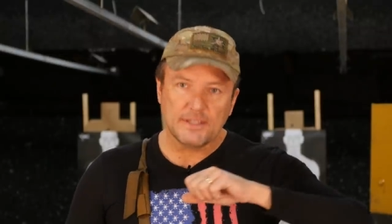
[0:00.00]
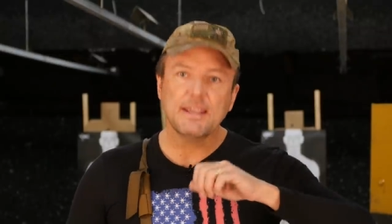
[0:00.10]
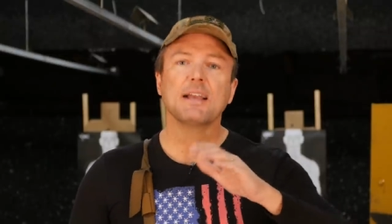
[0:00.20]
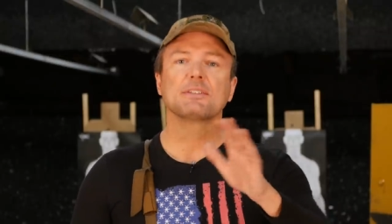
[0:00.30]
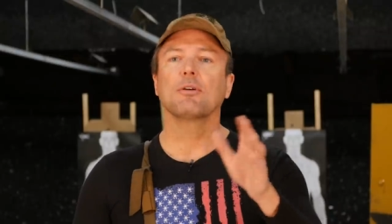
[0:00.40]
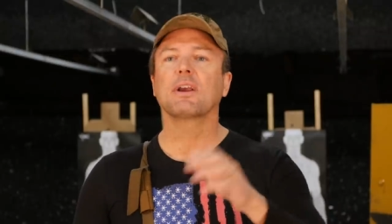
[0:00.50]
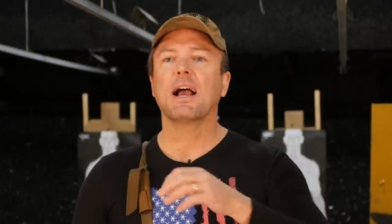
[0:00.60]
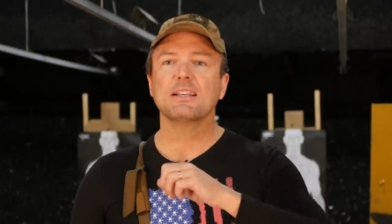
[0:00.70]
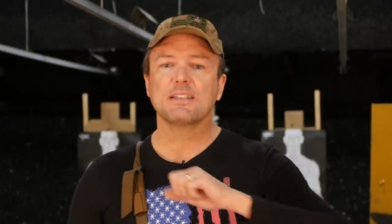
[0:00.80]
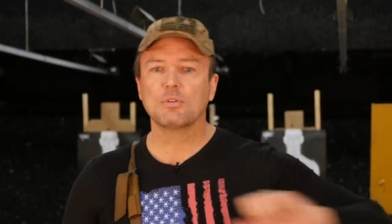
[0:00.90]
yes, there are
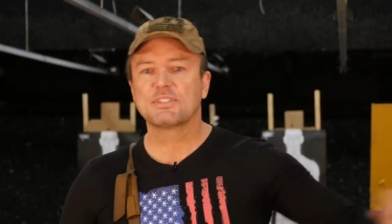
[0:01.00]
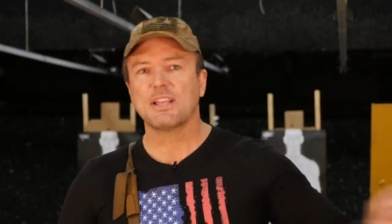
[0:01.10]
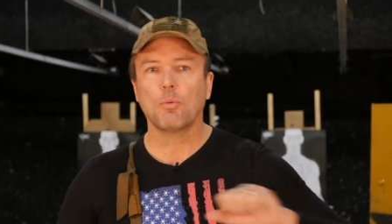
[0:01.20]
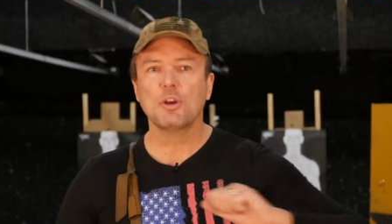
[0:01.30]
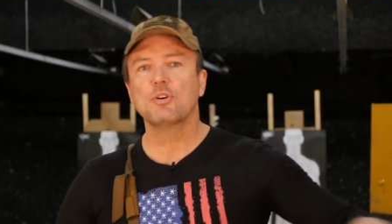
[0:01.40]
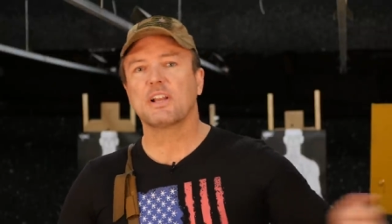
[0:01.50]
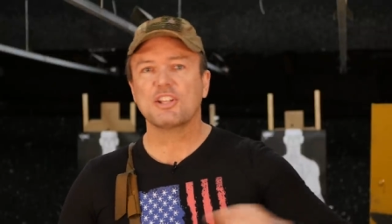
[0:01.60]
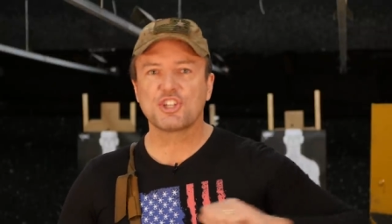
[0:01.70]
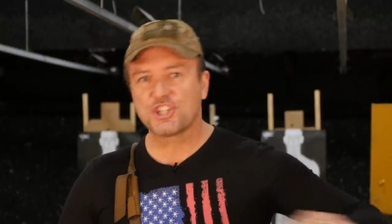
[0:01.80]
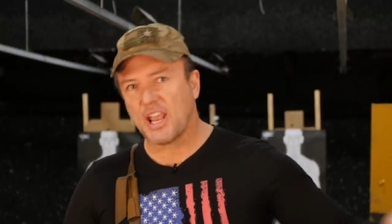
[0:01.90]
guys that will say, Well, you
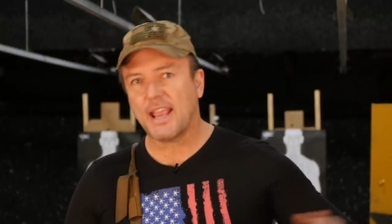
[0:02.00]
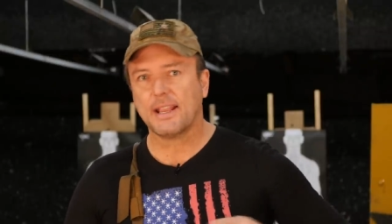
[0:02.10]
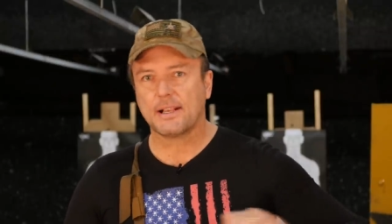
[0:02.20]
can shake